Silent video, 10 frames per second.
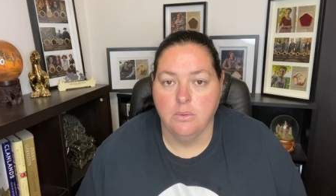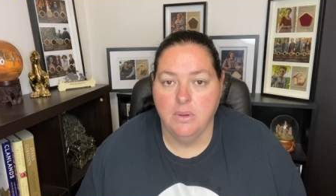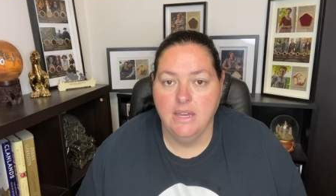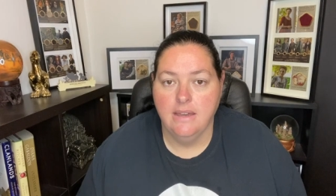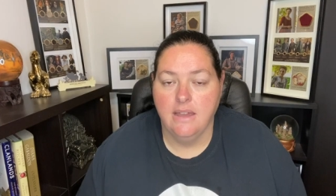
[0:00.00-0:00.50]
the
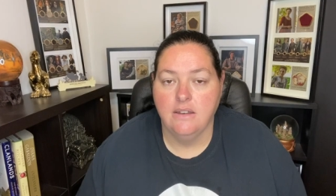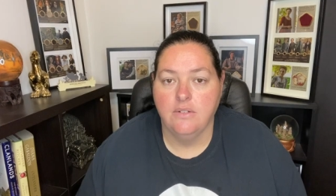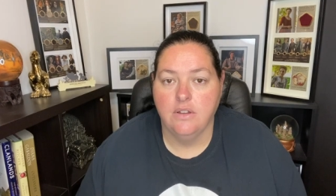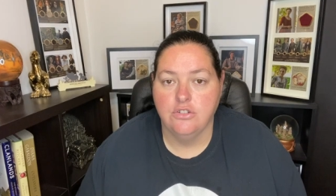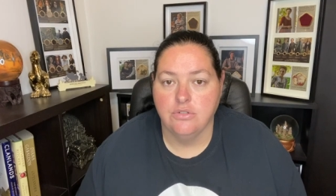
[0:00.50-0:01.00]

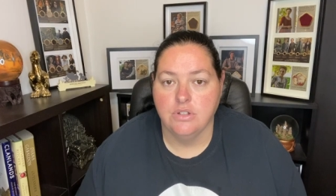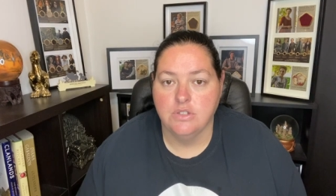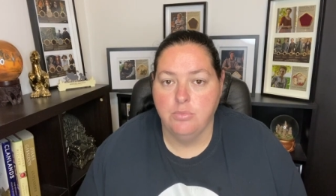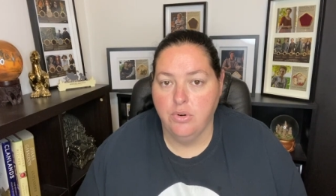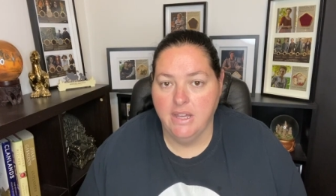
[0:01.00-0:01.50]
weekend during
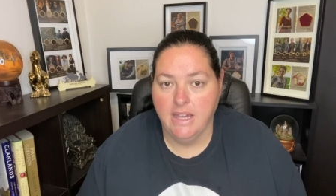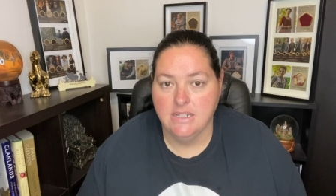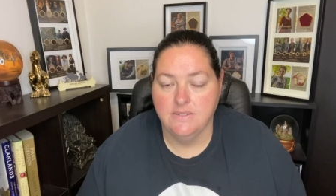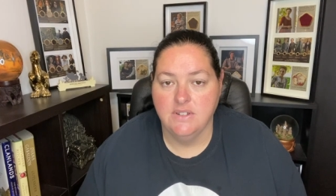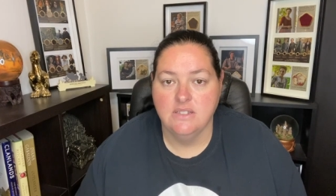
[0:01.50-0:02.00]
sporting
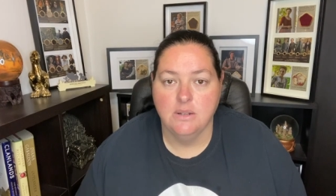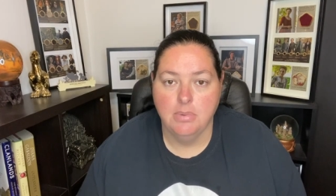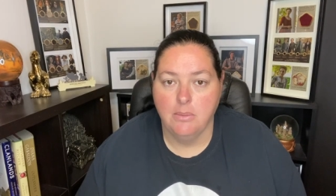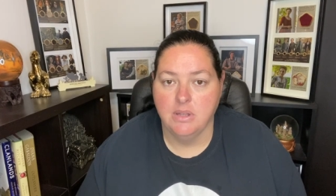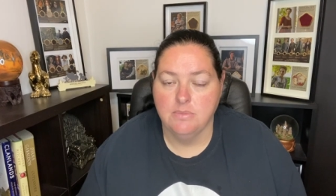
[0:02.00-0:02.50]
activities in a
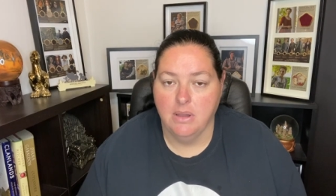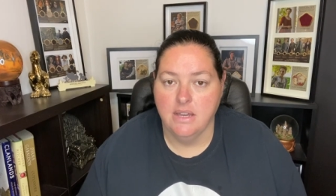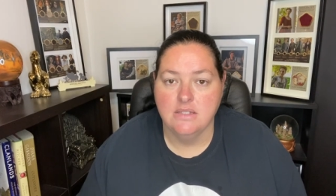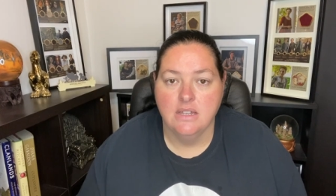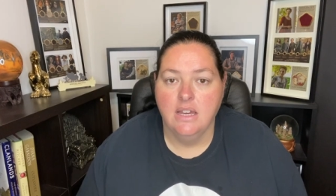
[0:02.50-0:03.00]
public
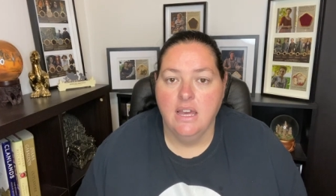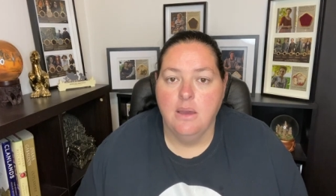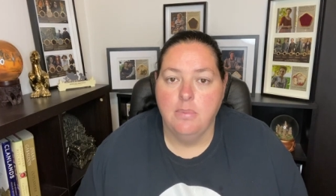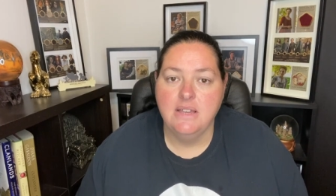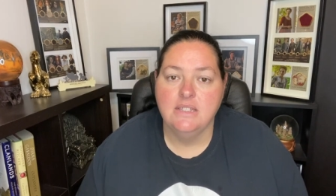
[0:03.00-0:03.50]
place
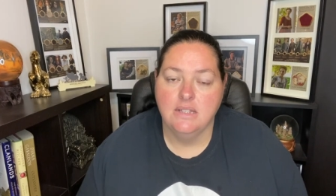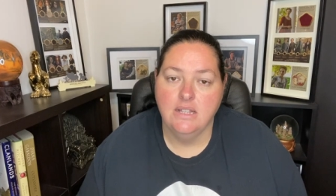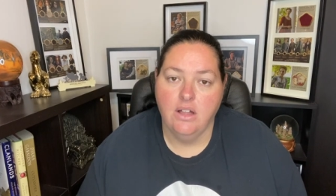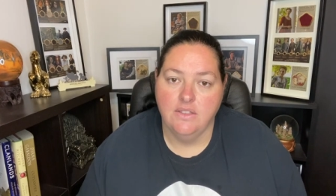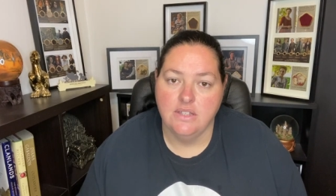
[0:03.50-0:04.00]

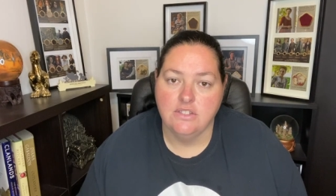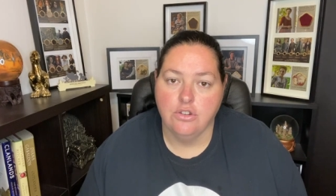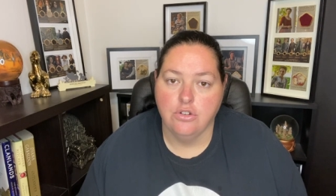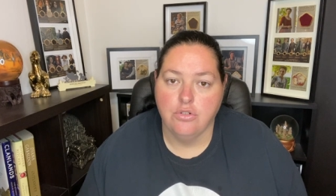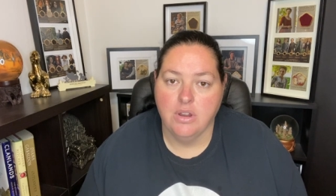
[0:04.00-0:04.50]
basically like this.
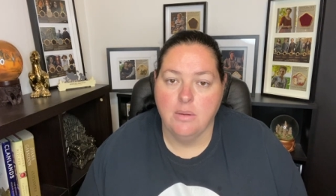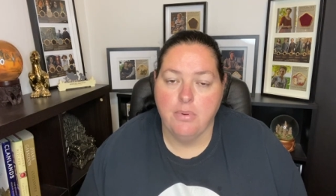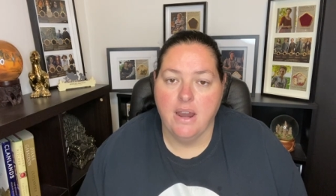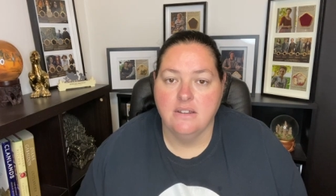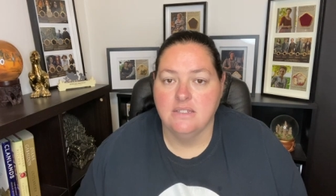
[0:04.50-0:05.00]
So cricket
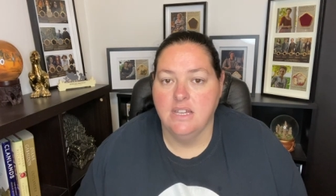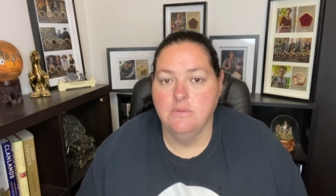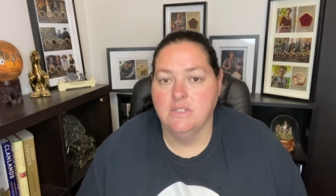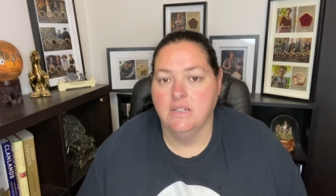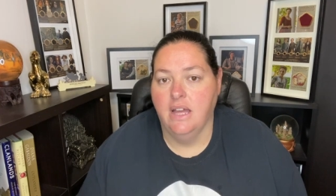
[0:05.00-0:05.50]
practice he
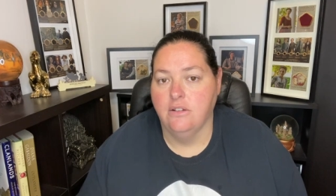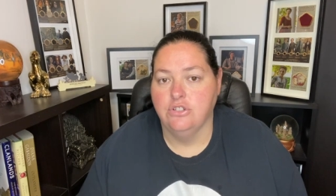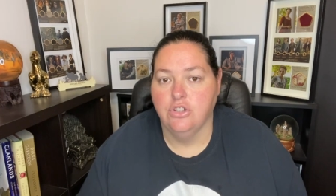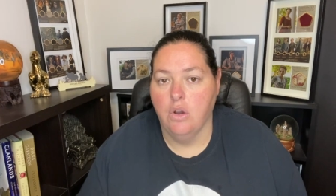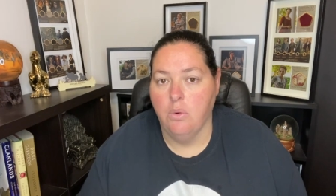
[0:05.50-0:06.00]
was allowed
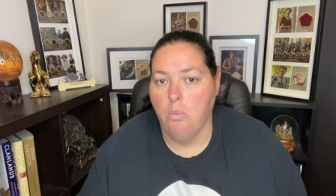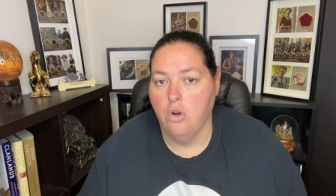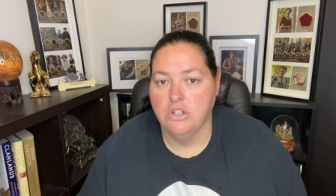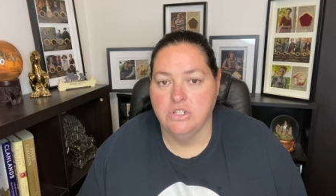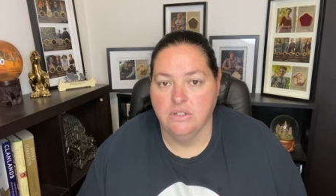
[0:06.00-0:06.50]
to go and
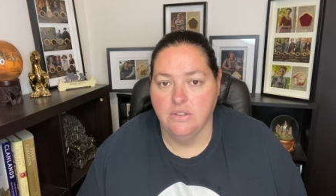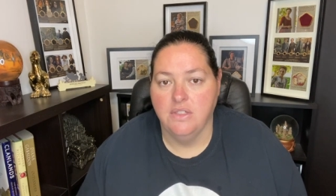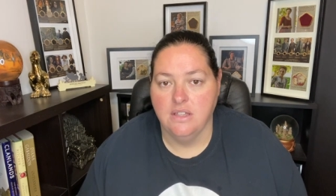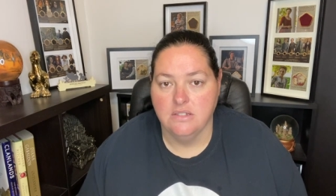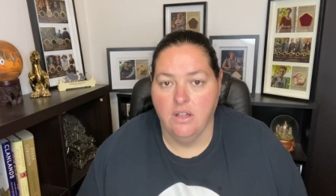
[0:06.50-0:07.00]
watch and
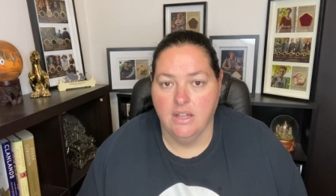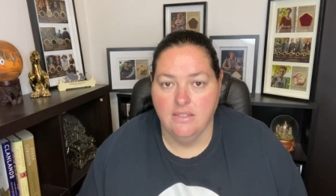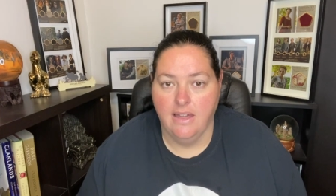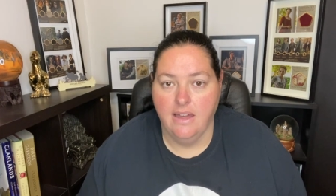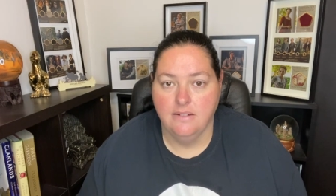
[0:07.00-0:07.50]
things like
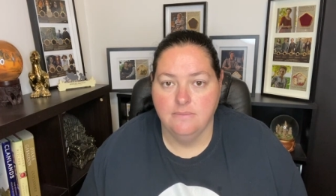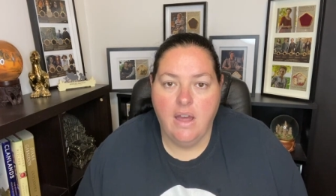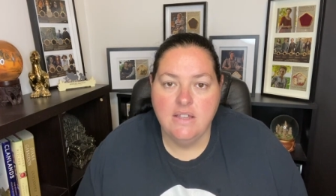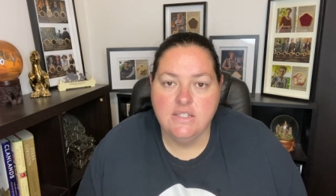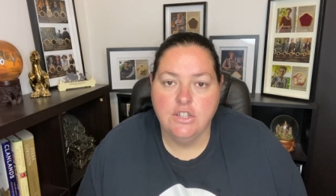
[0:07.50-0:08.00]
that.
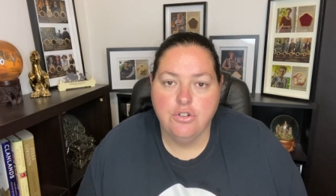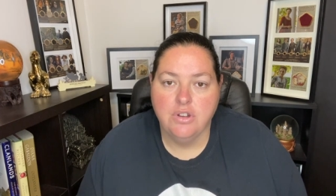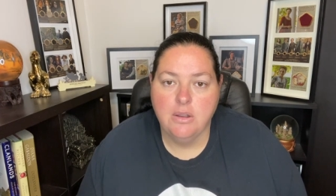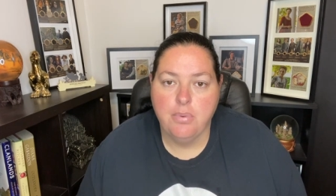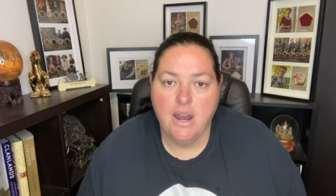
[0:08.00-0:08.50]
As the
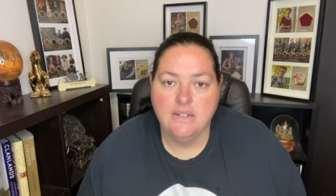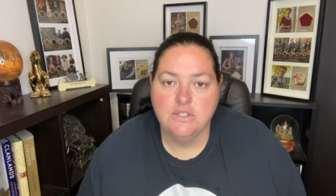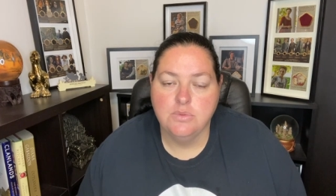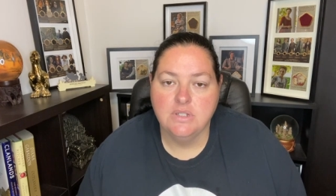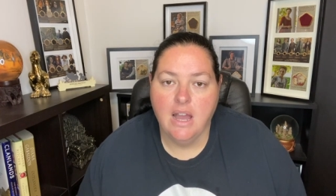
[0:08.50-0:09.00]
cricket
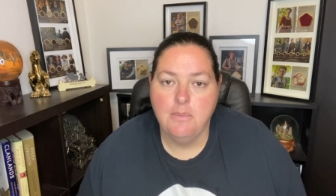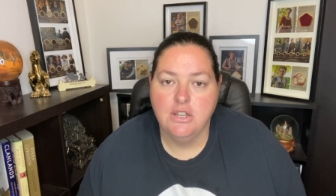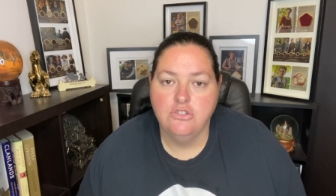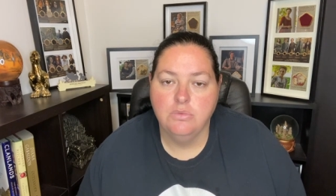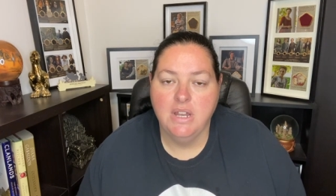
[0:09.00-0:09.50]
practice was coming to